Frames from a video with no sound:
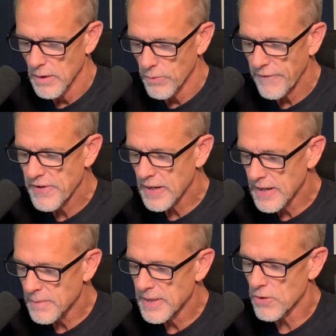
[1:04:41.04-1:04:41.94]
Well, if you're
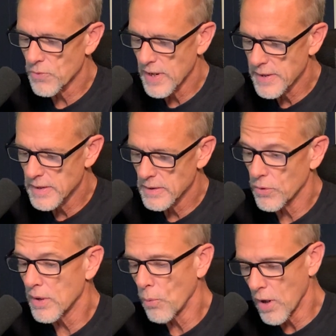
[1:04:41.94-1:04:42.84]
going to be a runner
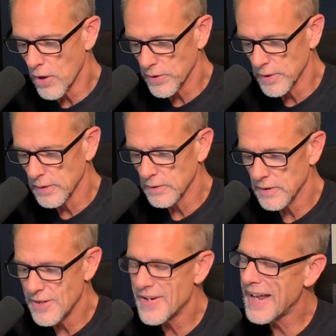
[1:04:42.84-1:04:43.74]
or a walker,
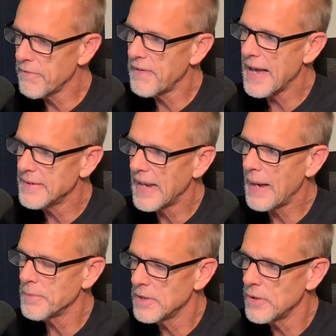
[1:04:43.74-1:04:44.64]
then you got to find
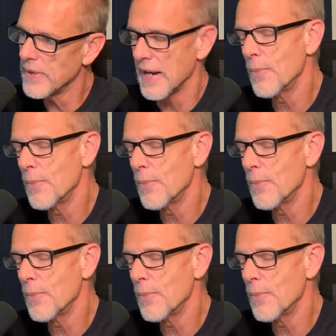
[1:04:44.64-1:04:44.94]
time to do it.